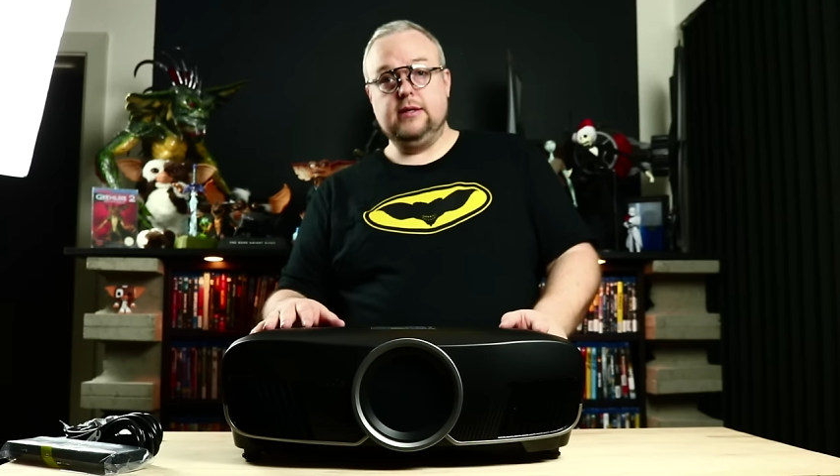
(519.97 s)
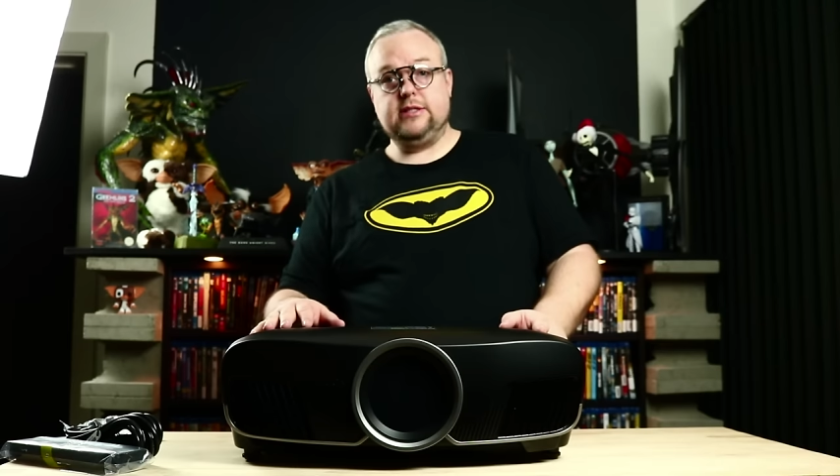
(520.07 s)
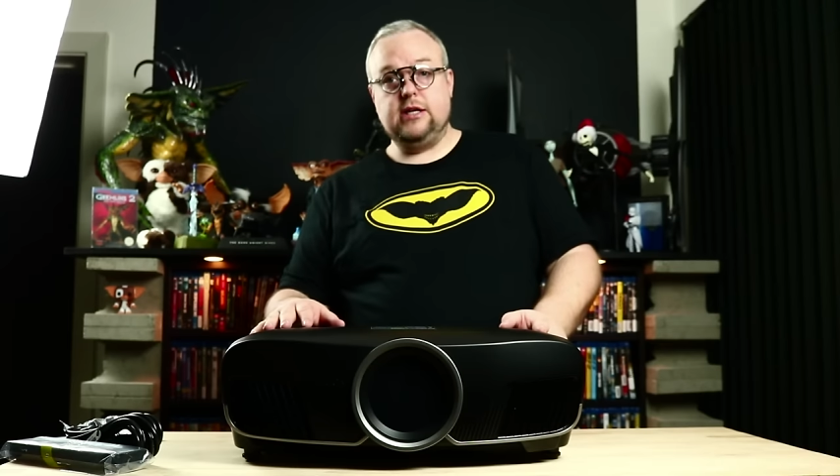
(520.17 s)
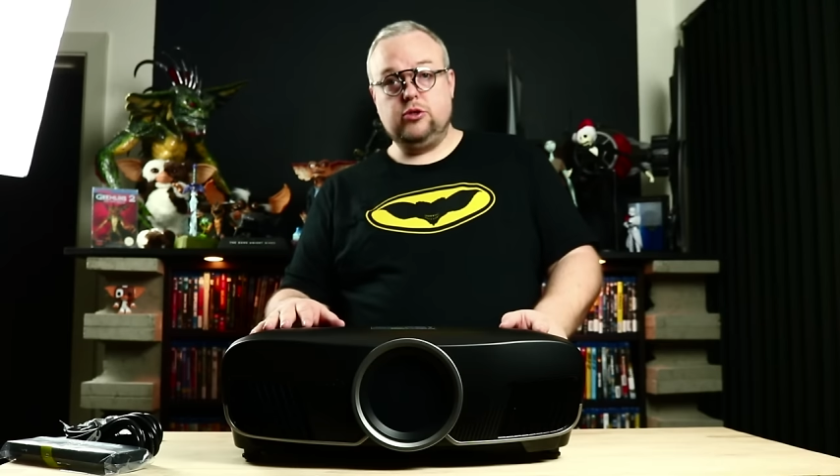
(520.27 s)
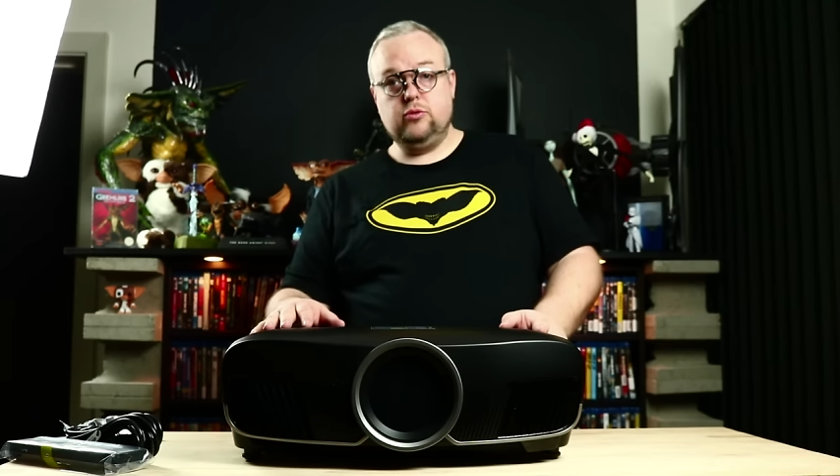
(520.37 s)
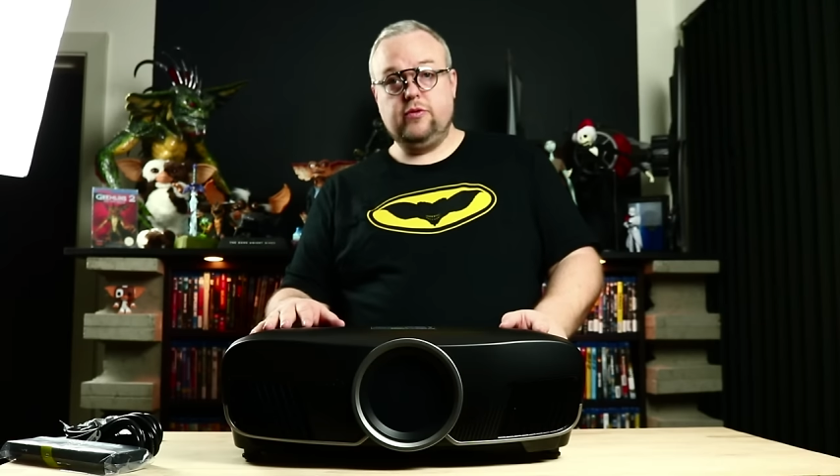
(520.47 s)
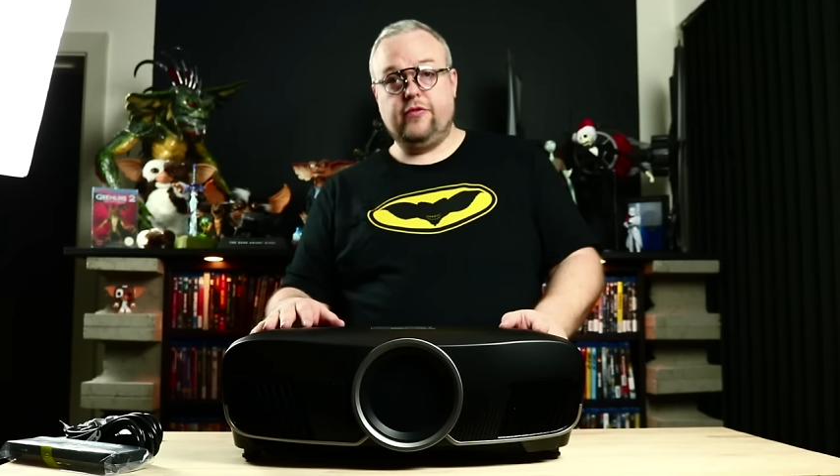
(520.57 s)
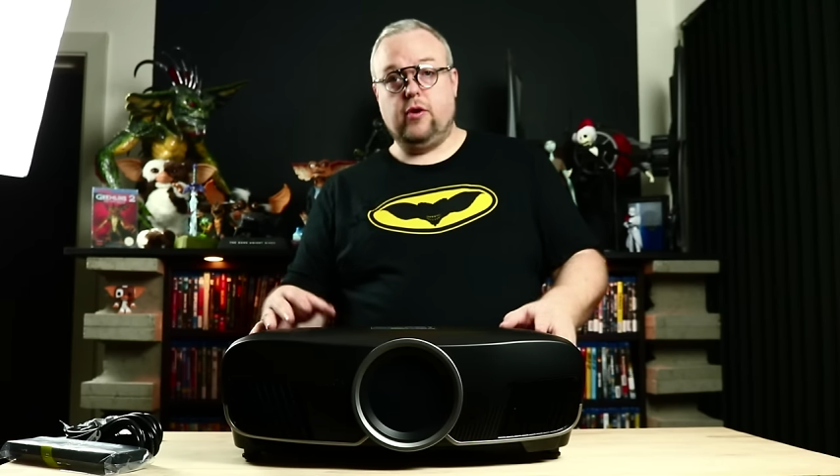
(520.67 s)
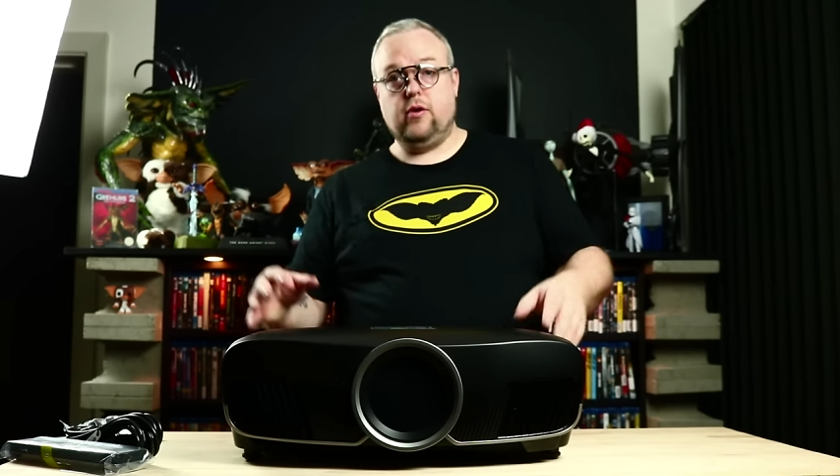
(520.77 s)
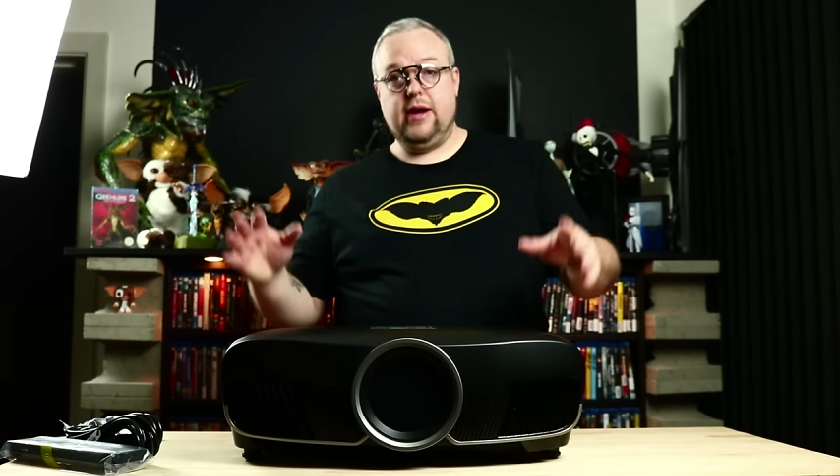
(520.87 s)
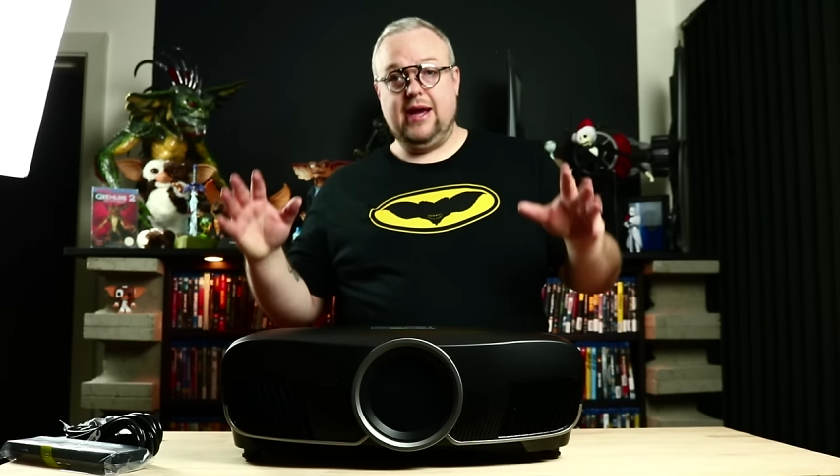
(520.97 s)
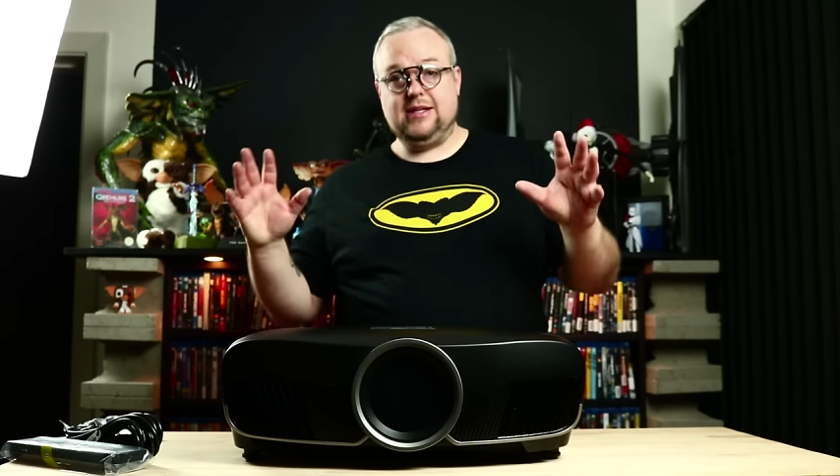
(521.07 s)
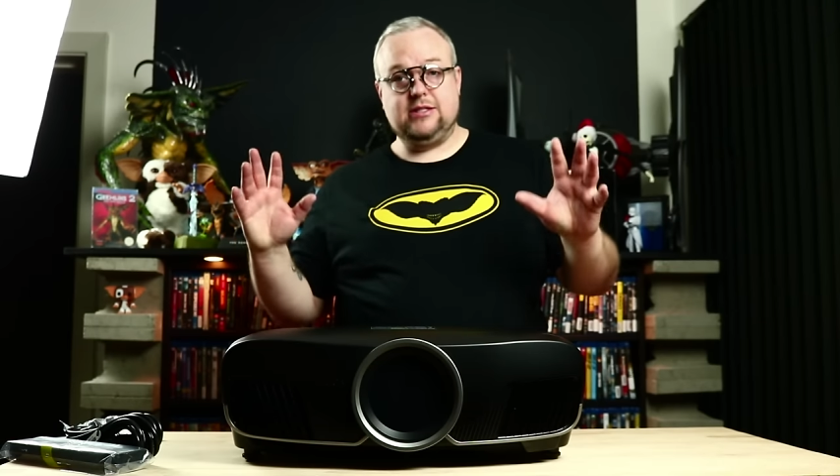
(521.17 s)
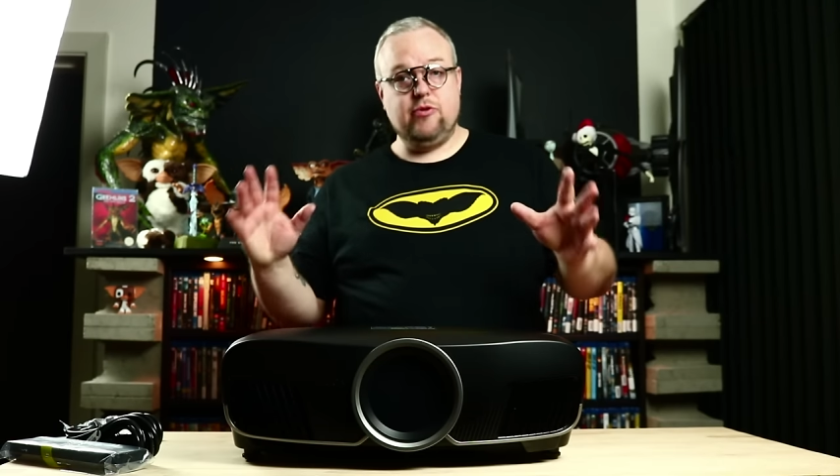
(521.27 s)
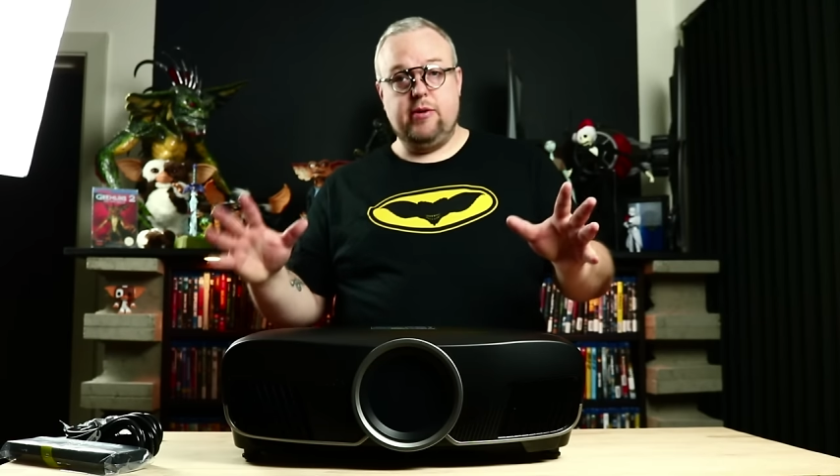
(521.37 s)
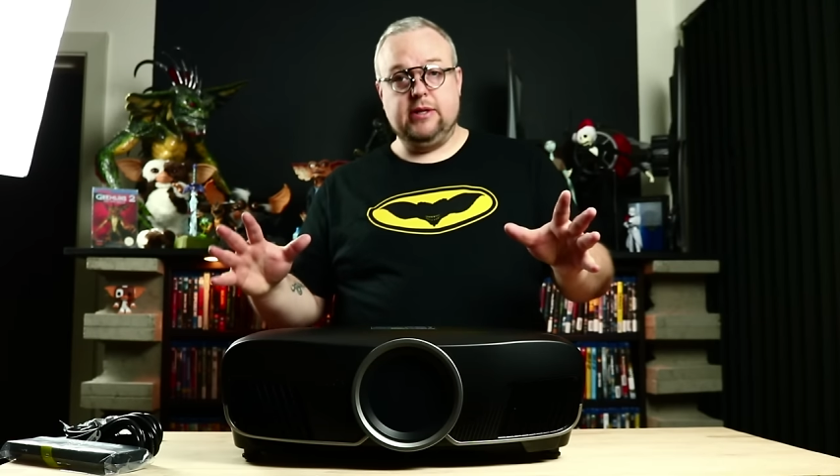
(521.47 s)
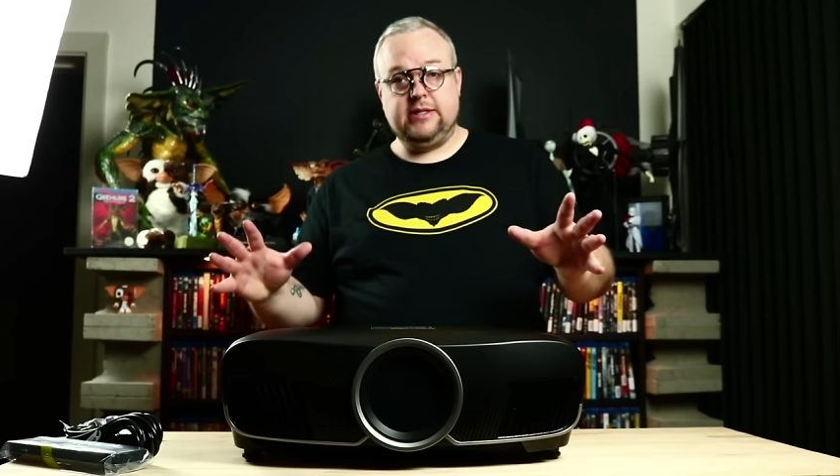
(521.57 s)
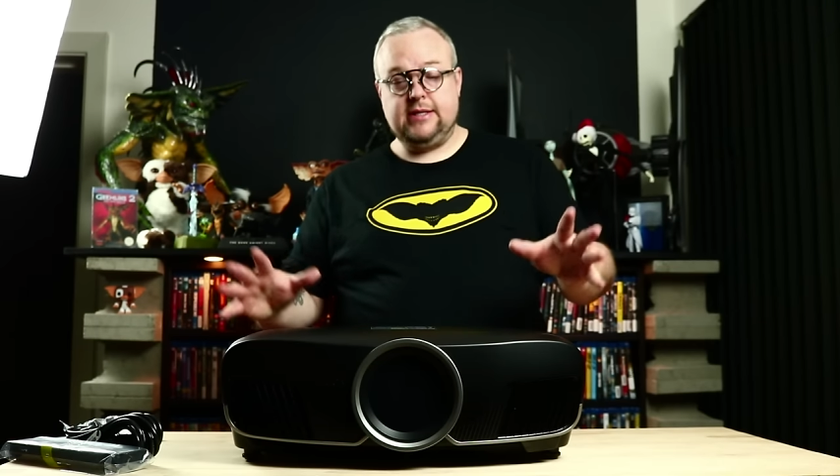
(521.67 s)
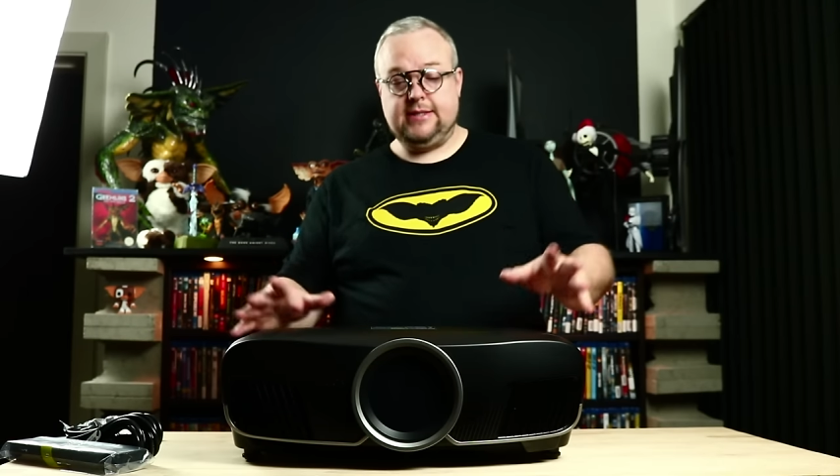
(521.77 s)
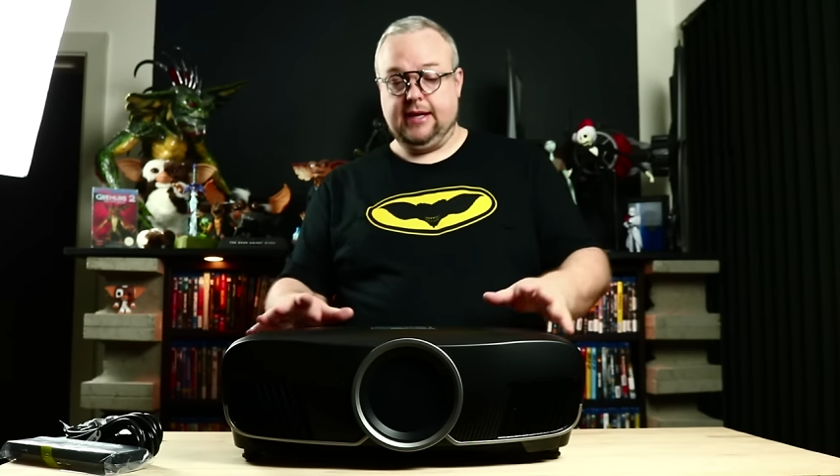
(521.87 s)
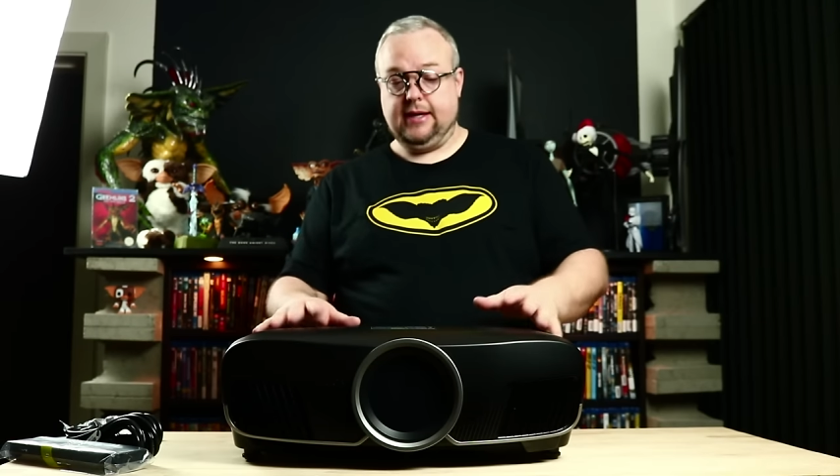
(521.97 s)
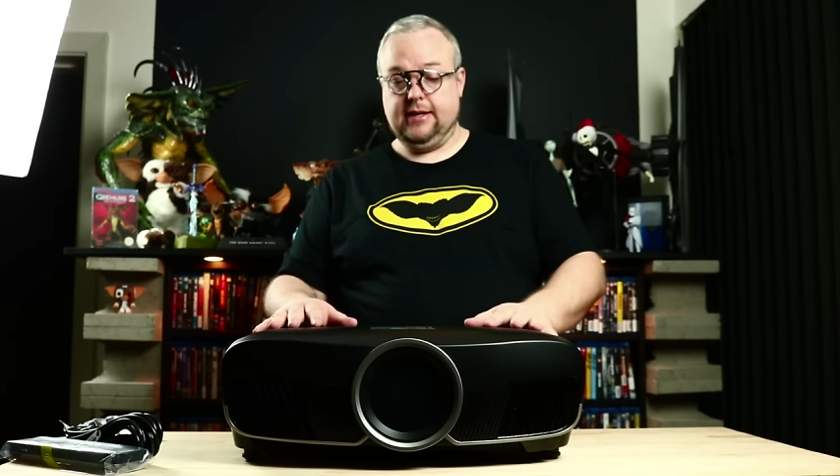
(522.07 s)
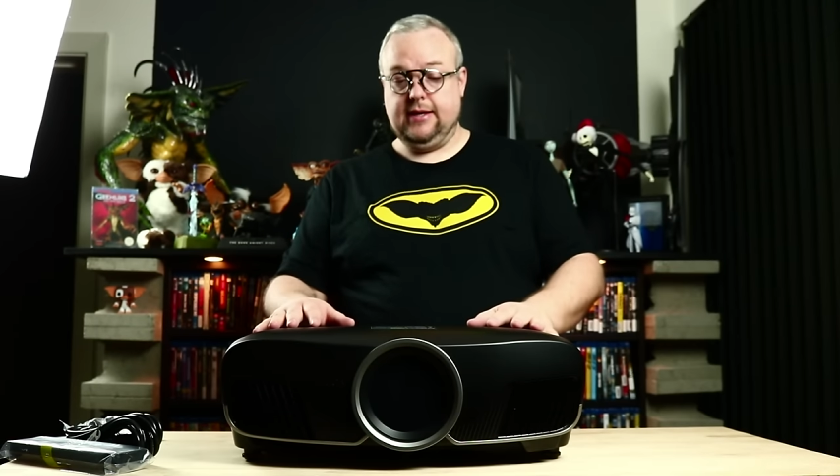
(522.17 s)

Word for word: stay tuned for extreme testing